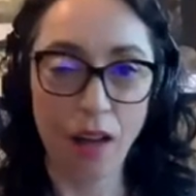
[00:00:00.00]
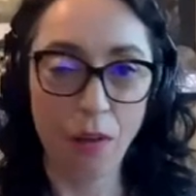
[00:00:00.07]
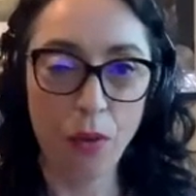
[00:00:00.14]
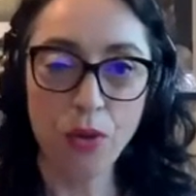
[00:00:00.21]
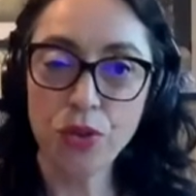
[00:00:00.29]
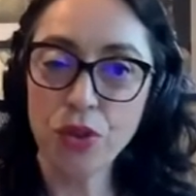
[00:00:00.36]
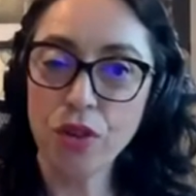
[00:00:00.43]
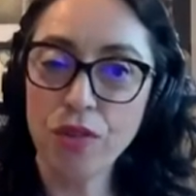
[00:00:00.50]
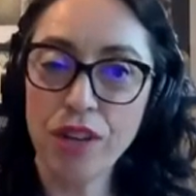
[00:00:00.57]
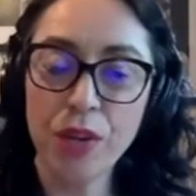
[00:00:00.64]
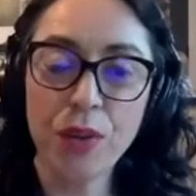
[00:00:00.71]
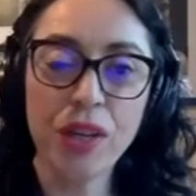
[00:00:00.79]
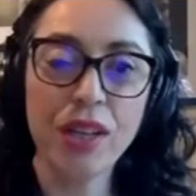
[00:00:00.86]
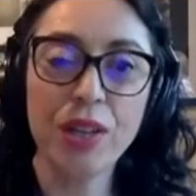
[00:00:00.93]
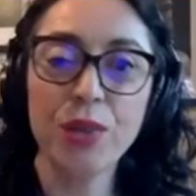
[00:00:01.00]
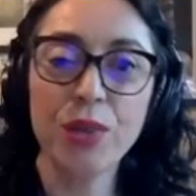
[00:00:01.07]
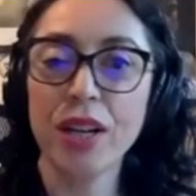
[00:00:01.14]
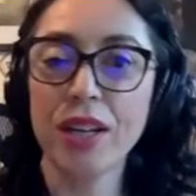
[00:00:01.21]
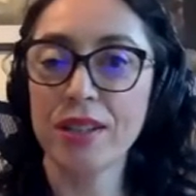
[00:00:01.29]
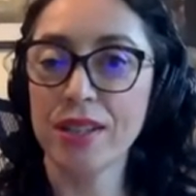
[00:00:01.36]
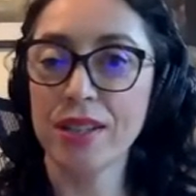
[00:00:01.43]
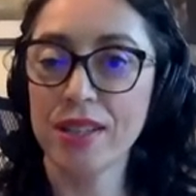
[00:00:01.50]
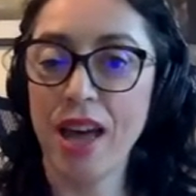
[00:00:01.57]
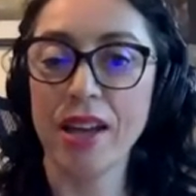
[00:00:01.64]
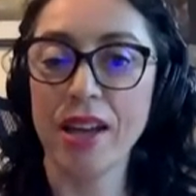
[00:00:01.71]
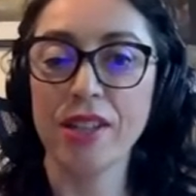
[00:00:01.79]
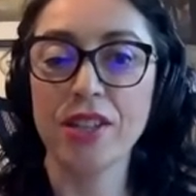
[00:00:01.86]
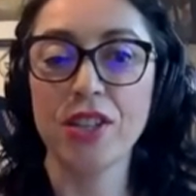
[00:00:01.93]
I want to go very quickly to another
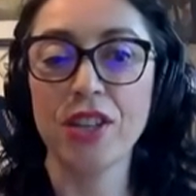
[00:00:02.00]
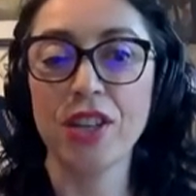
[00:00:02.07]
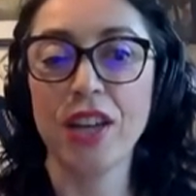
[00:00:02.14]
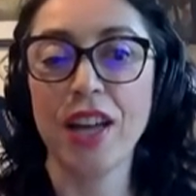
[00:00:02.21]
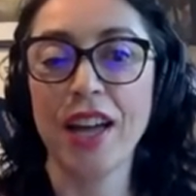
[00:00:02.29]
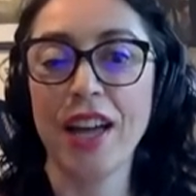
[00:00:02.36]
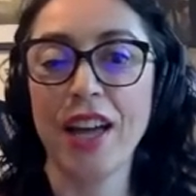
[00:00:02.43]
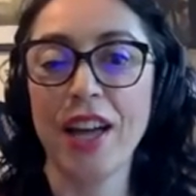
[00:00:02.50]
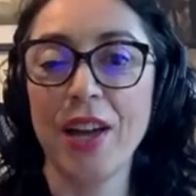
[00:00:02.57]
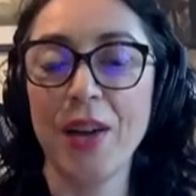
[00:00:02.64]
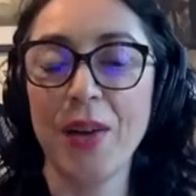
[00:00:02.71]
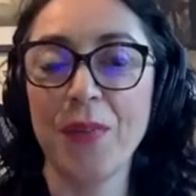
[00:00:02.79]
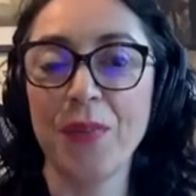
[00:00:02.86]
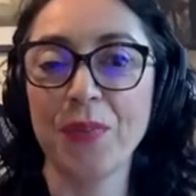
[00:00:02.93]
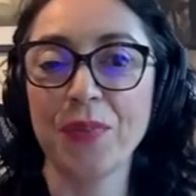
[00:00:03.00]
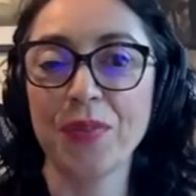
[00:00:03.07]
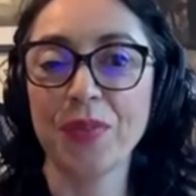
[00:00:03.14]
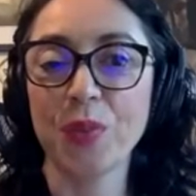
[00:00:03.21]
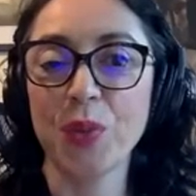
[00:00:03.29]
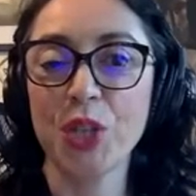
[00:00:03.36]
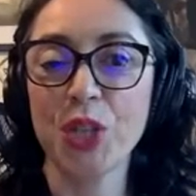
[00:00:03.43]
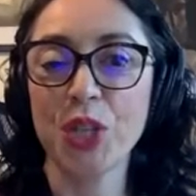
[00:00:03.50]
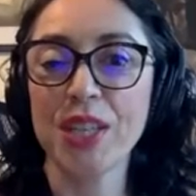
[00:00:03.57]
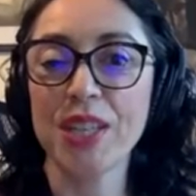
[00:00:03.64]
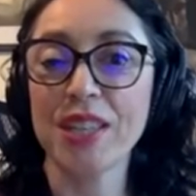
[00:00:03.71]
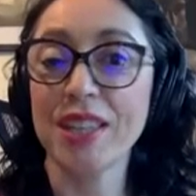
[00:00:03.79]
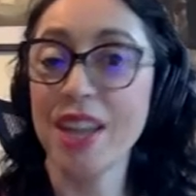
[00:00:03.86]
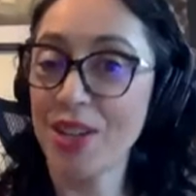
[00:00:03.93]
site, um, which
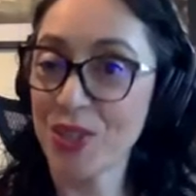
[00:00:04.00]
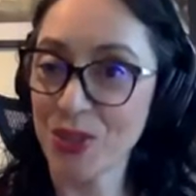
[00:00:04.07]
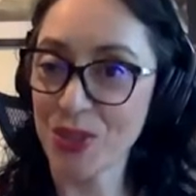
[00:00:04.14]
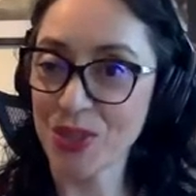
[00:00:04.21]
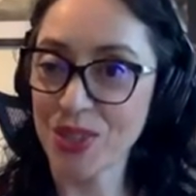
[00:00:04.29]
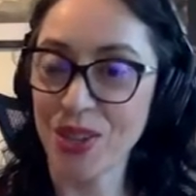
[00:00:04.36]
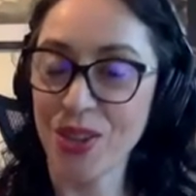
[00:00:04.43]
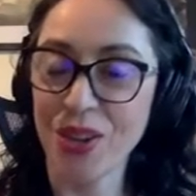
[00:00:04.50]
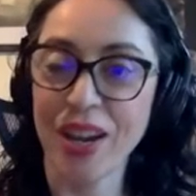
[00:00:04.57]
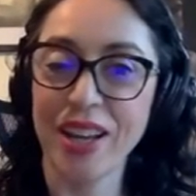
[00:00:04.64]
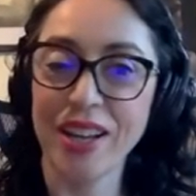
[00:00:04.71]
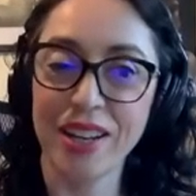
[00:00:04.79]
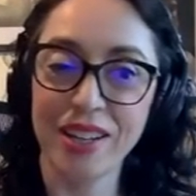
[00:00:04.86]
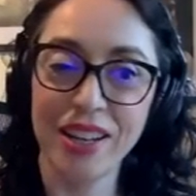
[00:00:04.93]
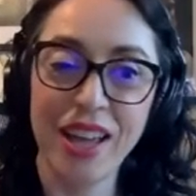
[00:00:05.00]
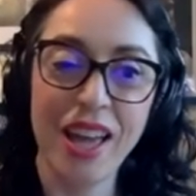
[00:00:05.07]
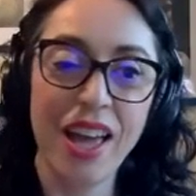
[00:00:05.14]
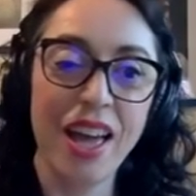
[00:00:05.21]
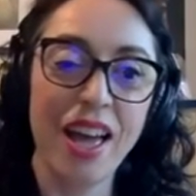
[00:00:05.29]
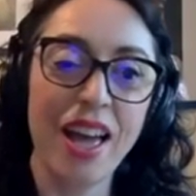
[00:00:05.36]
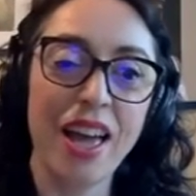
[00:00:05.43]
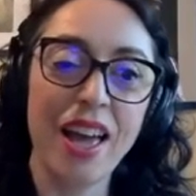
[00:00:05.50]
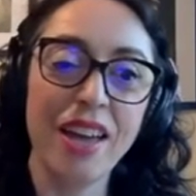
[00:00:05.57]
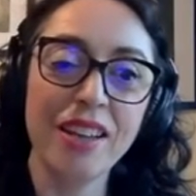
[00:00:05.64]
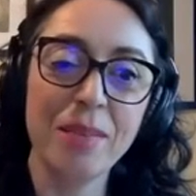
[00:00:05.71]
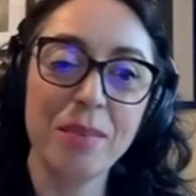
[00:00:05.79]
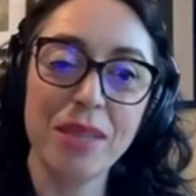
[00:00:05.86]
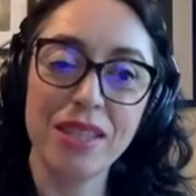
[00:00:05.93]
is Naxos, located uh,
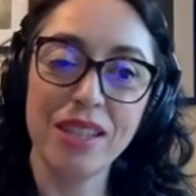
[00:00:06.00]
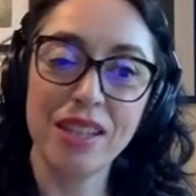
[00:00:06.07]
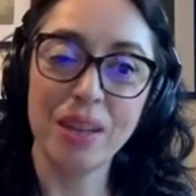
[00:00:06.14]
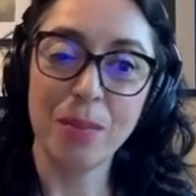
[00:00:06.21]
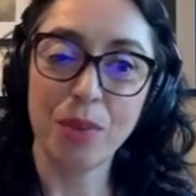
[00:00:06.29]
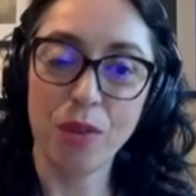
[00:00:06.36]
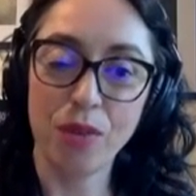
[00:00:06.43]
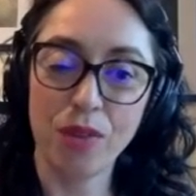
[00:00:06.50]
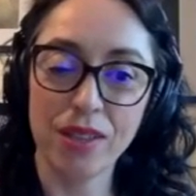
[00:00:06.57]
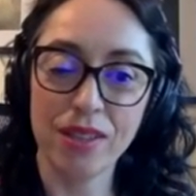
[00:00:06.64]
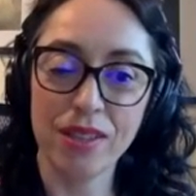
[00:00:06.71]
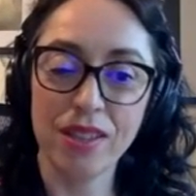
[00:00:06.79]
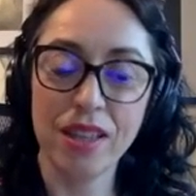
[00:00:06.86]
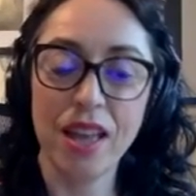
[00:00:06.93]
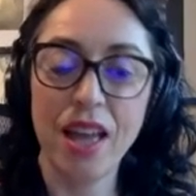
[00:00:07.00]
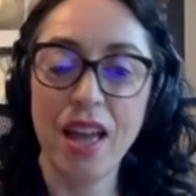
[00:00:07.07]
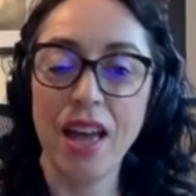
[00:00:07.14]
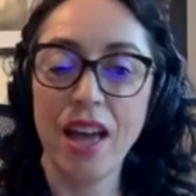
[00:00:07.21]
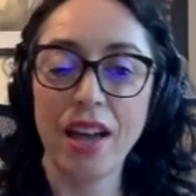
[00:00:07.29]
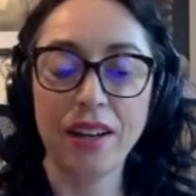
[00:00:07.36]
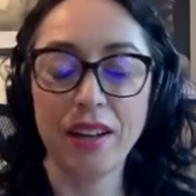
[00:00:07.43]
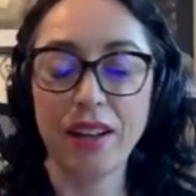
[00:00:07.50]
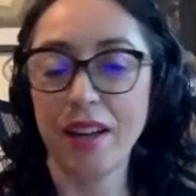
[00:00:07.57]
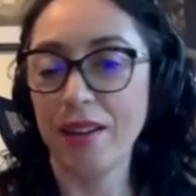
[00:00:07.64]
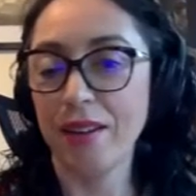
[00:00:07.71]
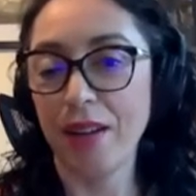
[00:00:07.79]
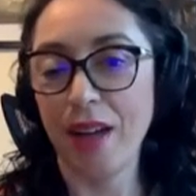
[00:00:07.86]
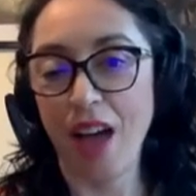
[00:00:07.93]
in the Messina province. And
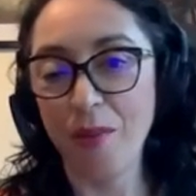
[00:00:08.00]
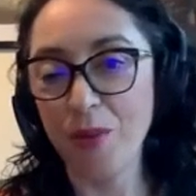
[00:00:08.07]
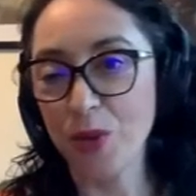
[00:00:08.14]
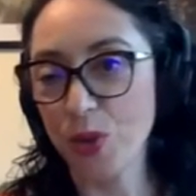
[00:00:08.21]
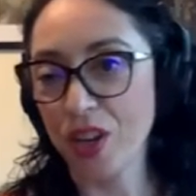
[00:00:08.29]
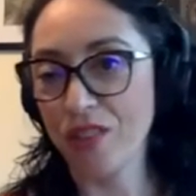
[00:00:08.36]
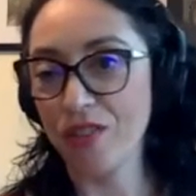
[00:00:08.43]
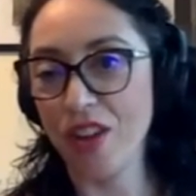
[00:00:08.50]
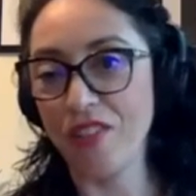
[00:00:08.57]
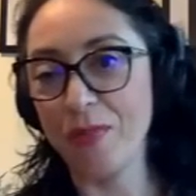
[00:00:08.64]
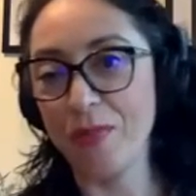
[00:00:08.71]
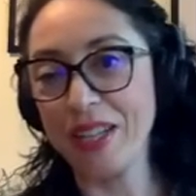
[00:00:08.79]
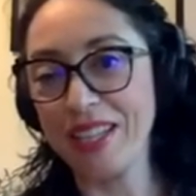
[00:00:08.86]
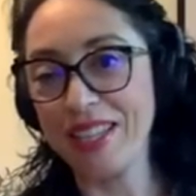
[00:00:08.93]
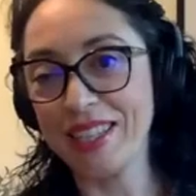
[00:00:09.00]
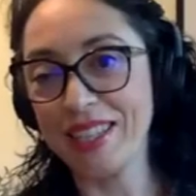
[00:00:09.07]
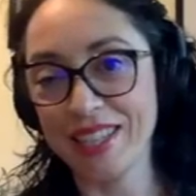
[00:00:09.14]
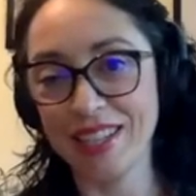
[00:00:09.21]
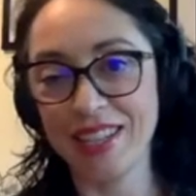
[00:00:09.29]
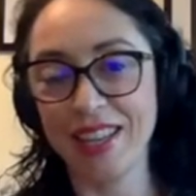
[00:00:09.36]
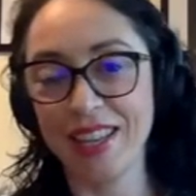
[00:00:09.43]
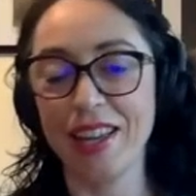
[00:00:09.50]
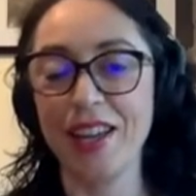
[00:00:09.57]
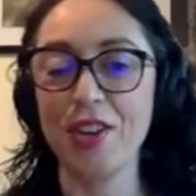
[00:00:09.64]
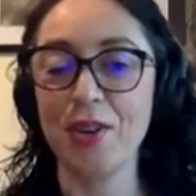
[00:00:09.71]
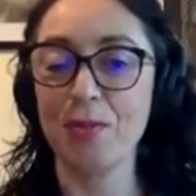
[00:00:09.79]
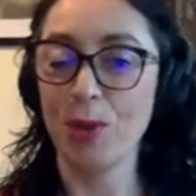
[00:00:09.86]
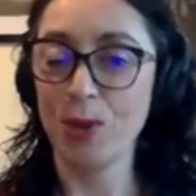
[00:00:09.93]
I'm sure if you have ever been in Sicily,
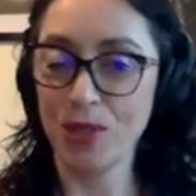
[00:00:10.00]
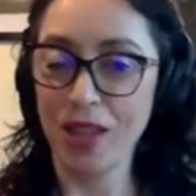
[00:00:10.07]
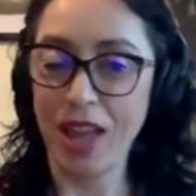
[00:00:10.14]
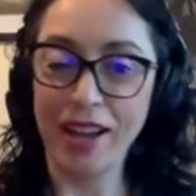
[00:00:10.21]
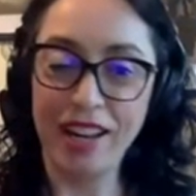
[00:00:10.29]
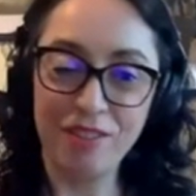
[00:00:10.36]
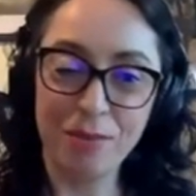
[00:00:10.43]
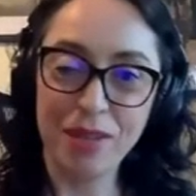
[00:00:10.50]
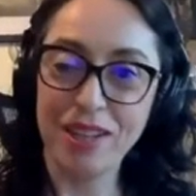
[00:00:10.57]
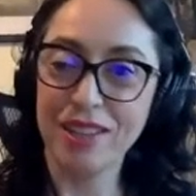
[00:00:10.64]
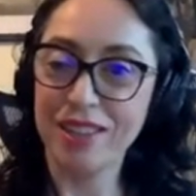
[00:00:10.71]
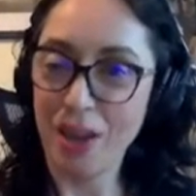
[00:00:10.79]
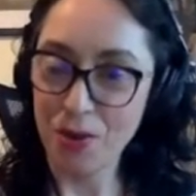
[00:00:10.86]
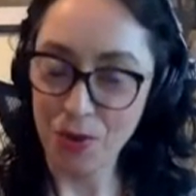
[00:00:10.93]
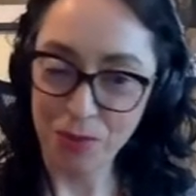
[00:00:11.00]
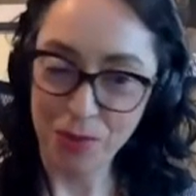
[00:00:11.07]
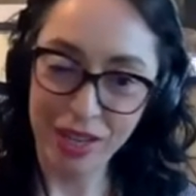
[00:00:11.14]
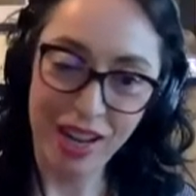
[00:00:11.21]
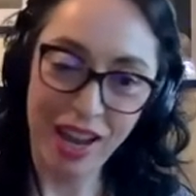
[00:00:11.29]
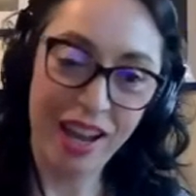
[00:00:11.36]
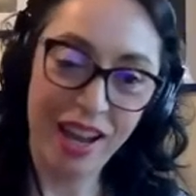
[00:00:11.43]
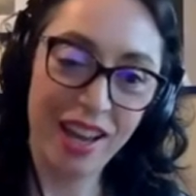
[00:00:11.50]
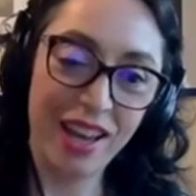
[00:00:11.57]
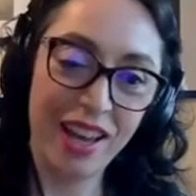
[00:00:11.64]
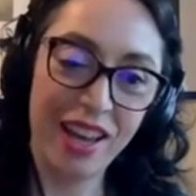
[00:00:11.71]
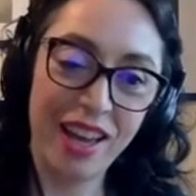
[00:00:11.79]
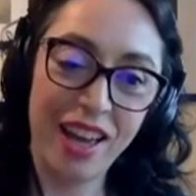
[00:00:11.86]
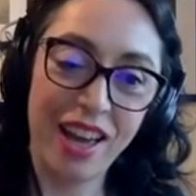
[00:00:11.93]
you most likely have been in Taormina
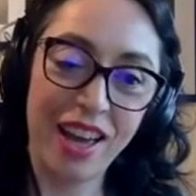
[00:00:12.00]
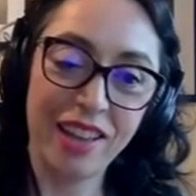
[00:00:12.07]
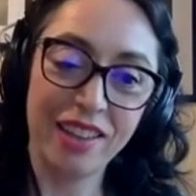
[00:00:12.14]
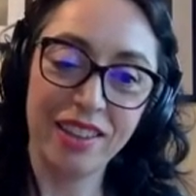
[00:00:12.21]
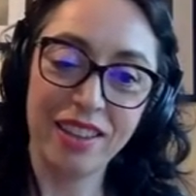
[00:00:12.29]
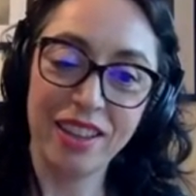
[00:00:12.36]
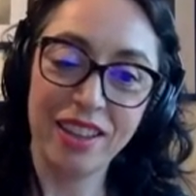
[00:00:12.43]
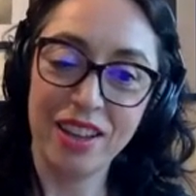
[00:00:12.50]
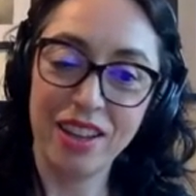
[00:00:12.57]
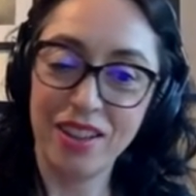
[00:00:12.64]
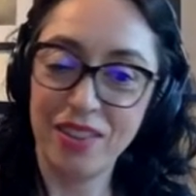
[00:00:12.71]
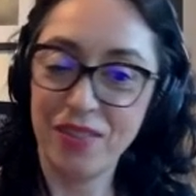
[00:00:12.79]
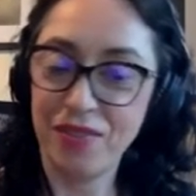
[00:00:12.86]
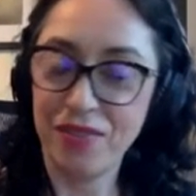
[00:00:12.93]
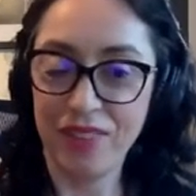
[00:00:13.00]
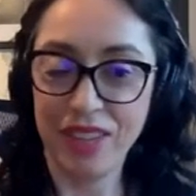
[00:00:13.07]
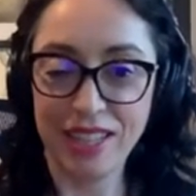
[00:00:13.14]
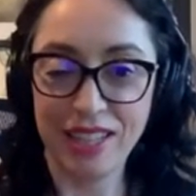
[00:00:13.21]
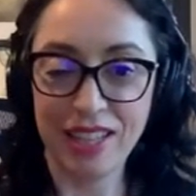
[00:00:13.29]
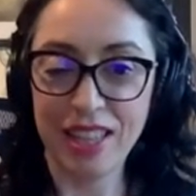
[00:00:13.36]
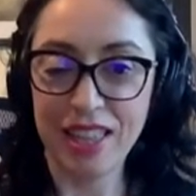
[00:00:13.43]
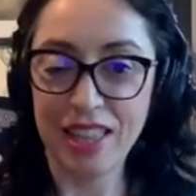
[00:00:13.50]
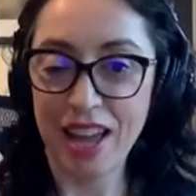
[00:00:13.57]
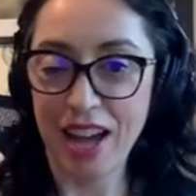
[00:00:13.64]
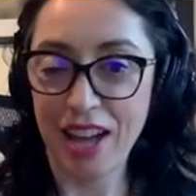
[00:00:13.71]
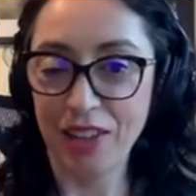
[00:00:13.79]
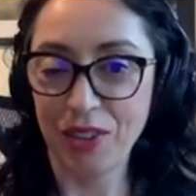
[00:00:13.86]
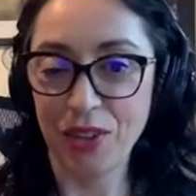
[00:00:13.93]
and uh, visited the
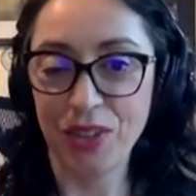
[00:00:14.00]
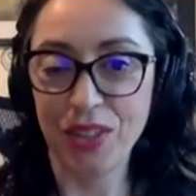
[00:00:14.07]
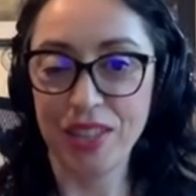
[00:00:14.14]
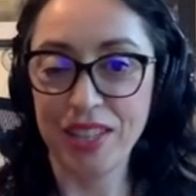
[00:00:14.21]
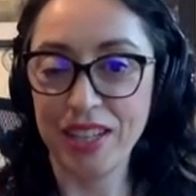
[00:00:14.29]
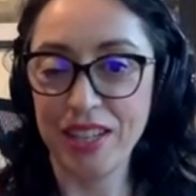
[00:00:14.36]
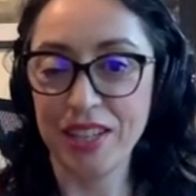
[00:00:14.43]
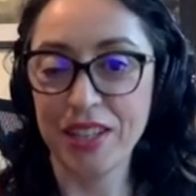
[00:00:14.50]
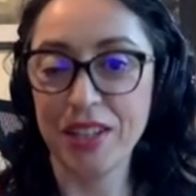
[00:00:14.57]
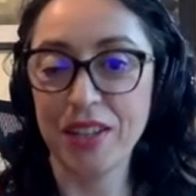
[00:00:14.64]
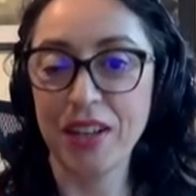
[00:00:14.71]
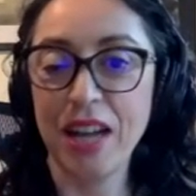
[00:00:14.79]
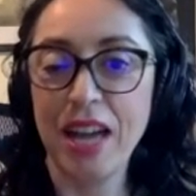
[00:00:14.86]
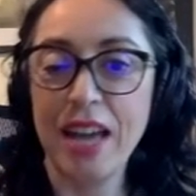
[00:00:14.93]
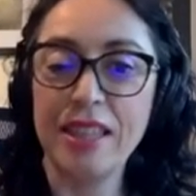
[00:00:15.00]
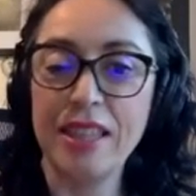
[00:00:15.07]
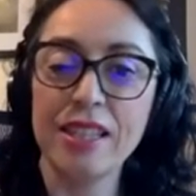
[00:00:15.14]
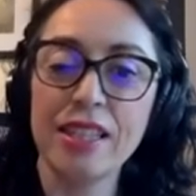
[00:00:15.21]
teatro, the theater, and